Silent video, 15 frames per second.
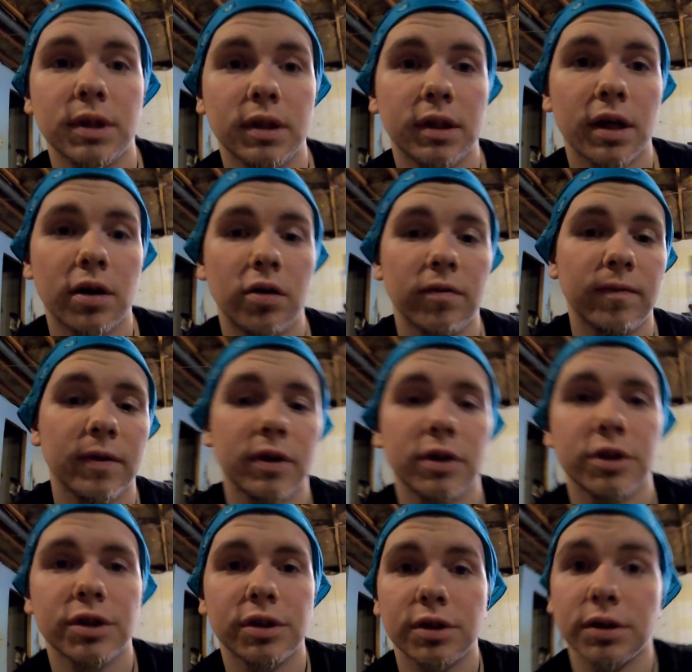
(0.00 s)
you get that all
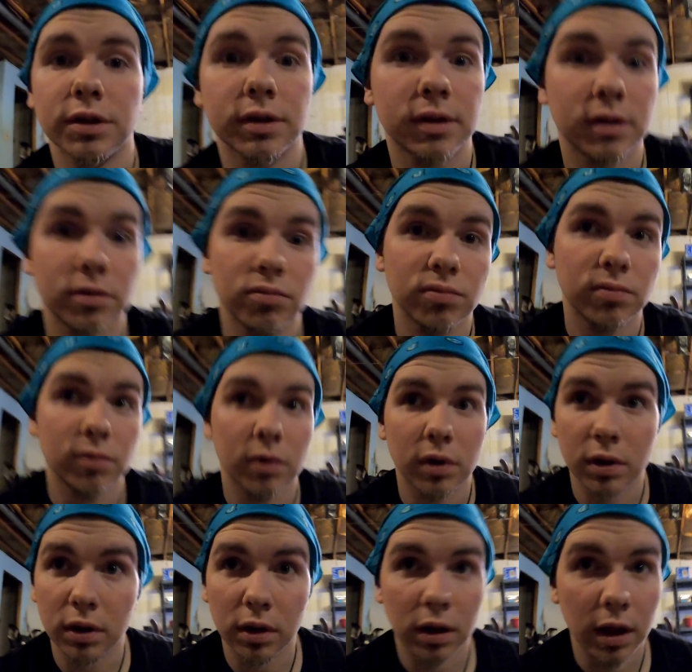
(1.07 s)
finished, just
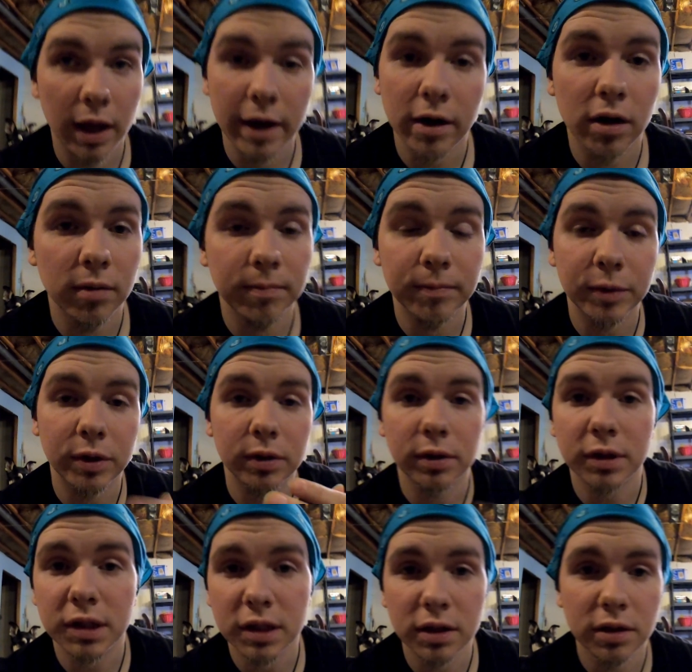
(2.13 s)
light up your
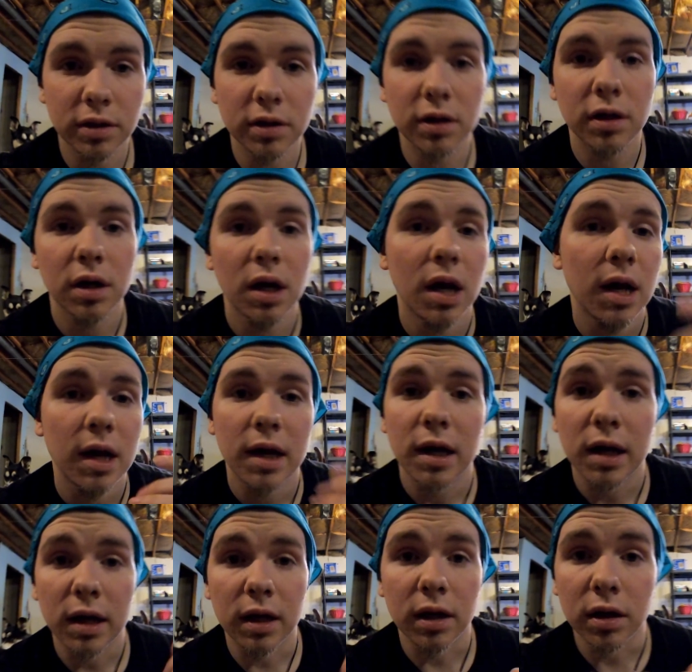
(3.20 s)
tinder
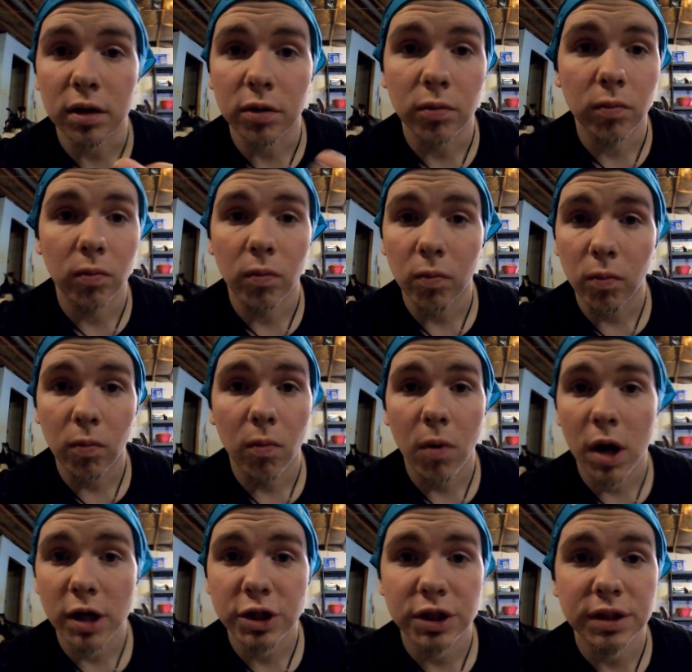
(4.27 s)
and
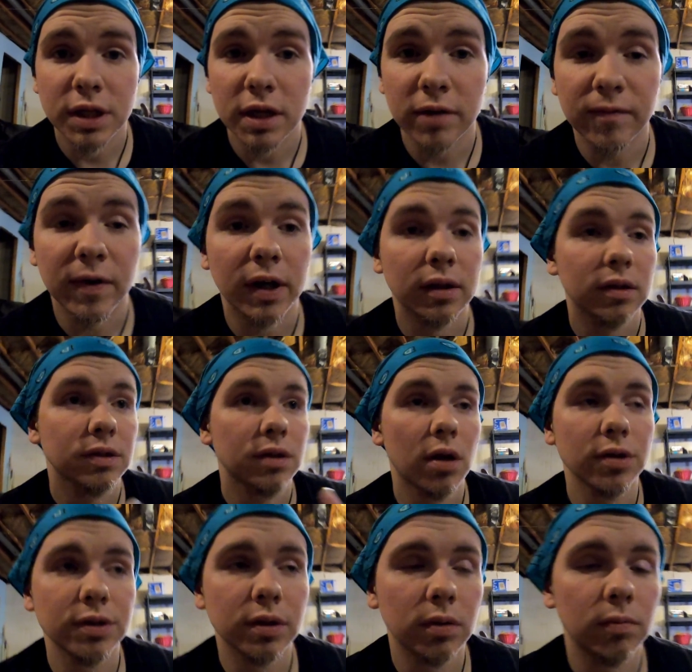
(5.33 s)
watch it take effect. This
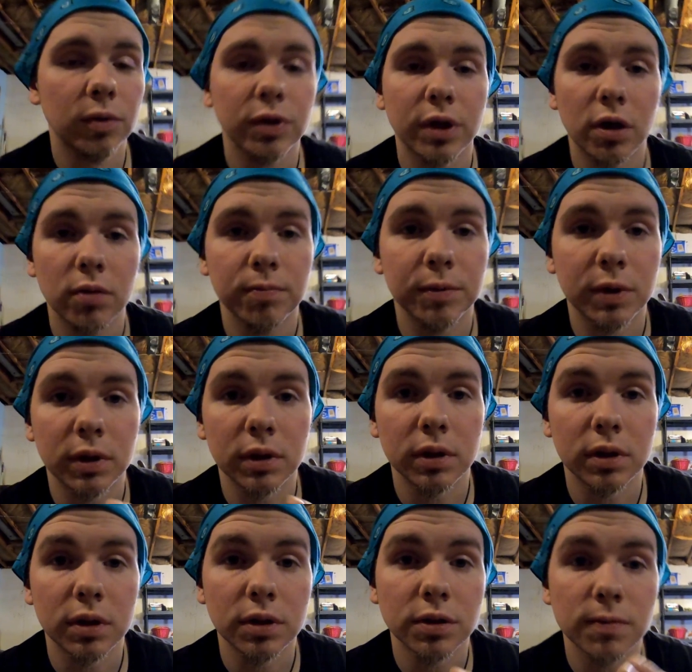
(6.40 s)
also can really help
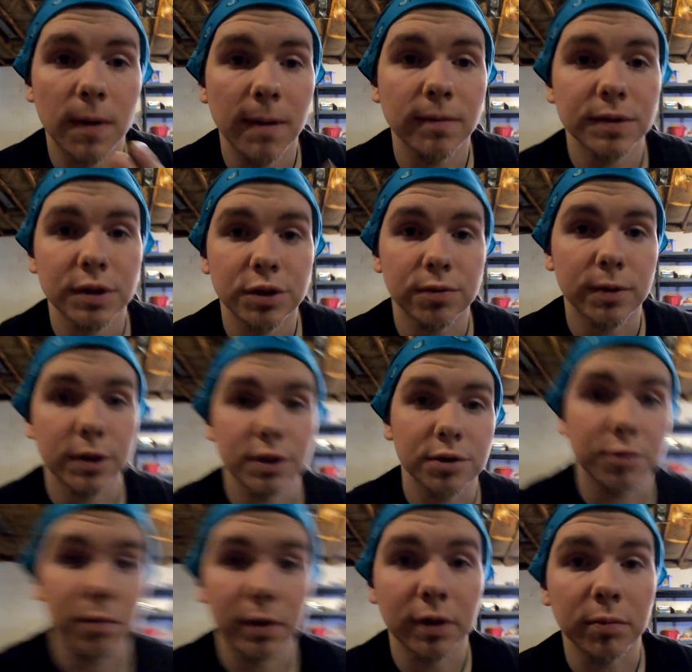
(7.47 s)
in survival
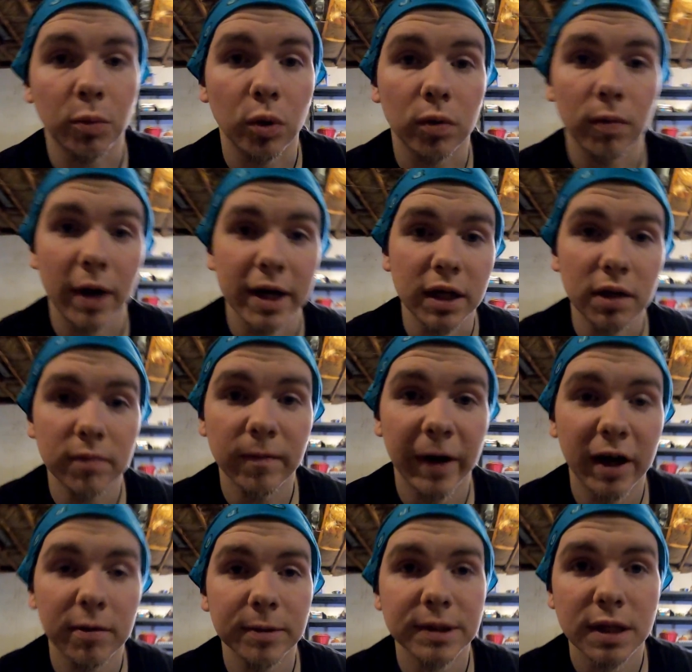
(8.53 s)
situations or in more rainy
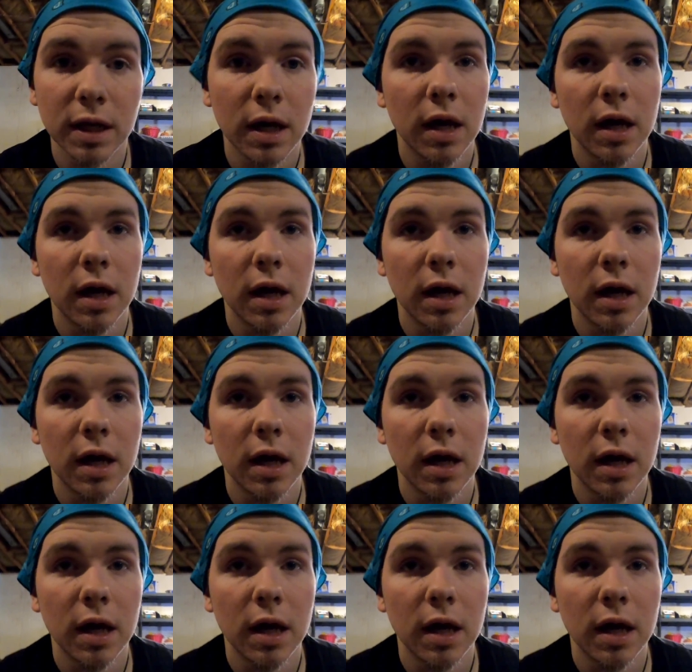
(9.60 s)
environments